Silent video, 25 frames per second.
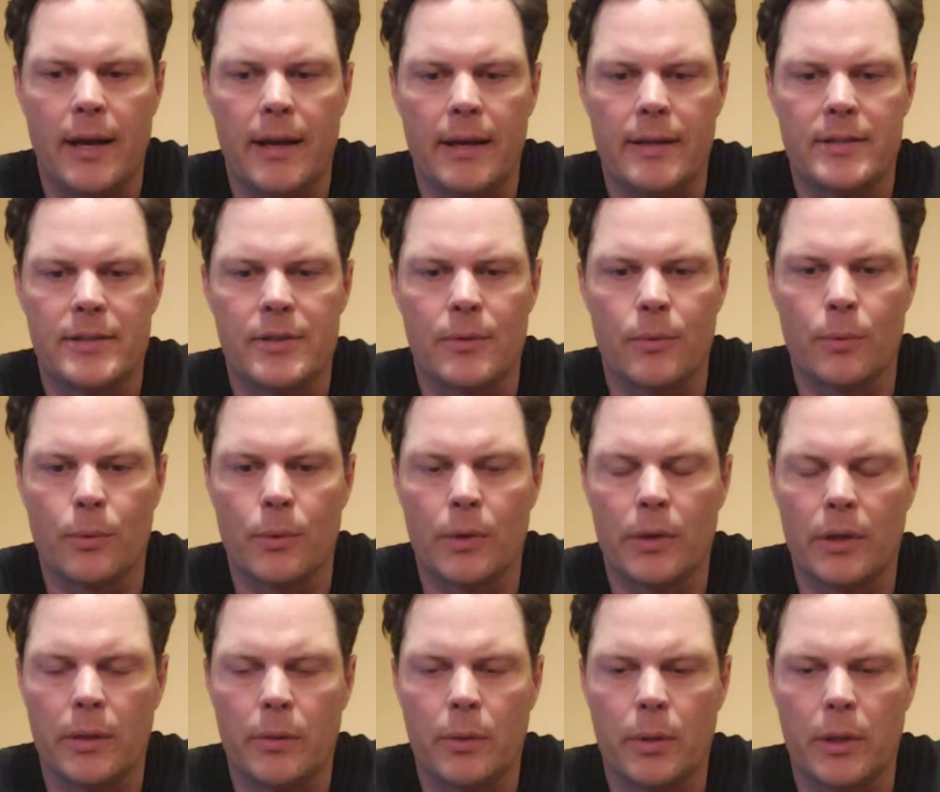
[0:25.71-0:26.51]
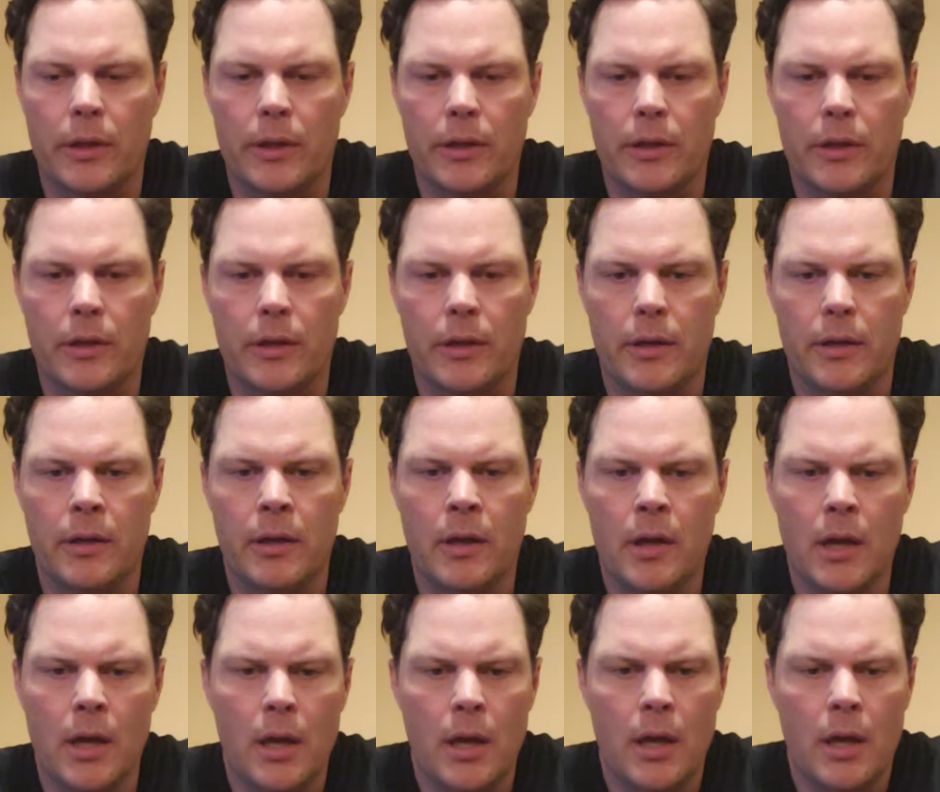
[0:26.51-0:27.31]
It's a really, really
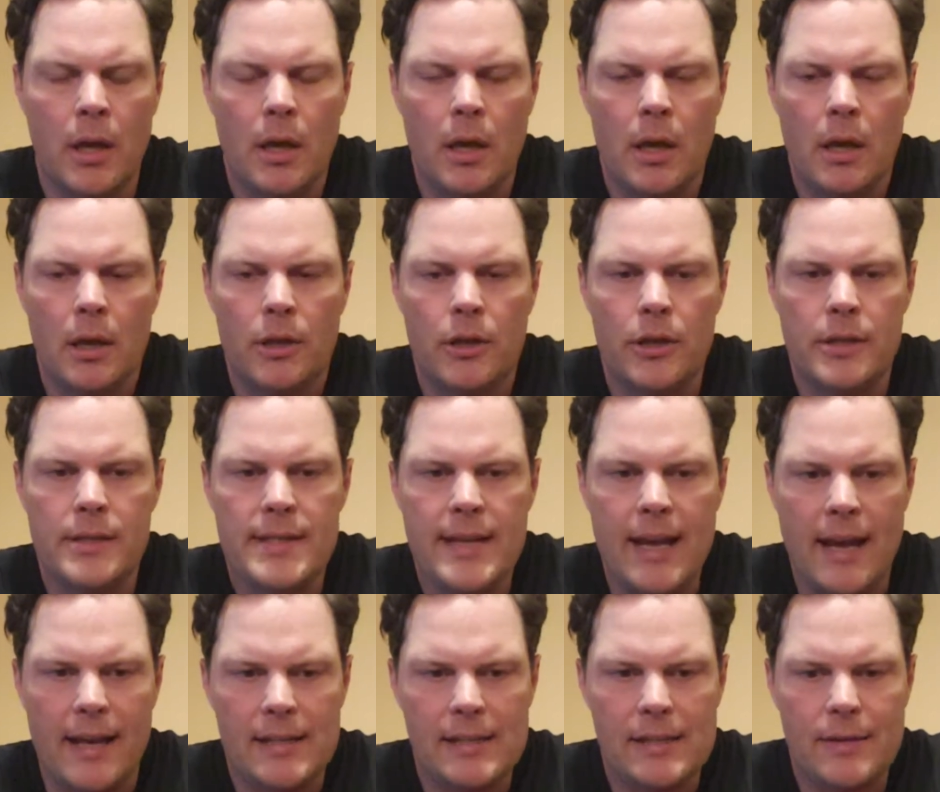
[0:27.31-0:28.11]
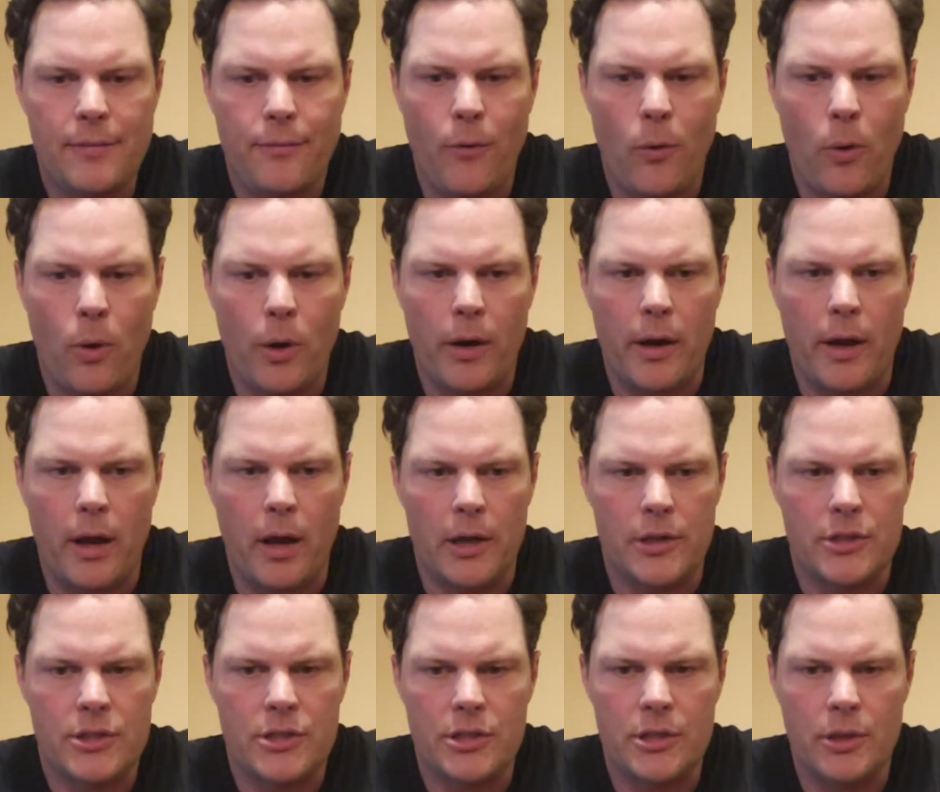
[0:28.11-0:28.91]
good test for
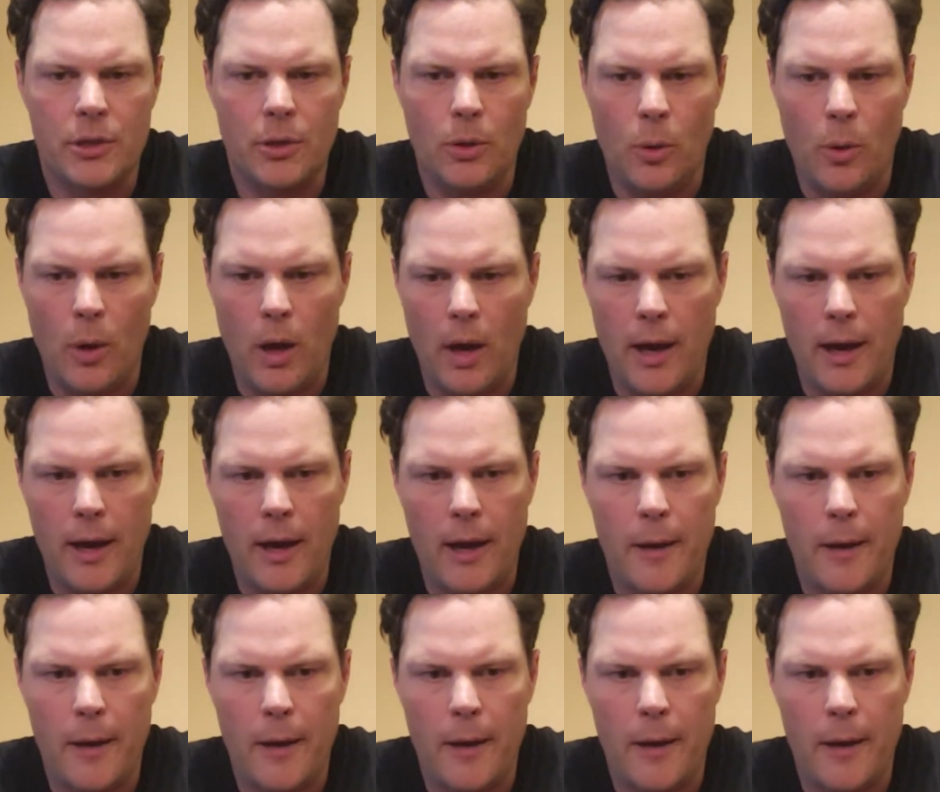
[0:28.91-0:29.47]
a shoe.